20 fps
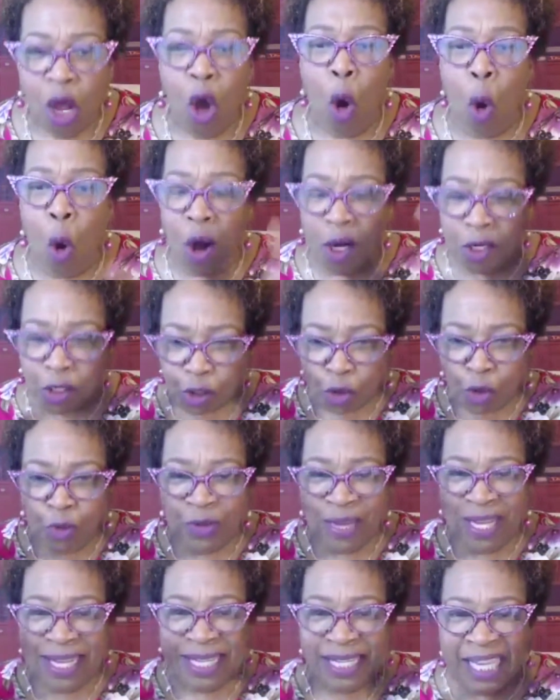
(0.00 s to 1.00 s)
or to
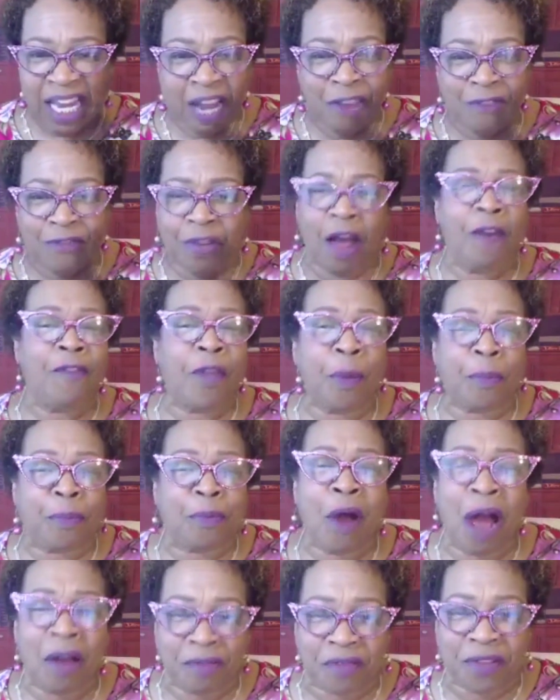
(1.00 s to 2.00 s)
the gift of the
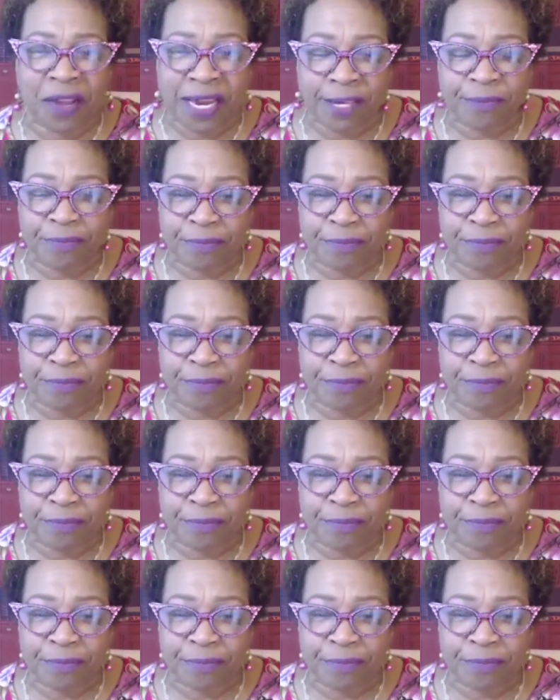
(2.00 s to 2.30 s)
prophet.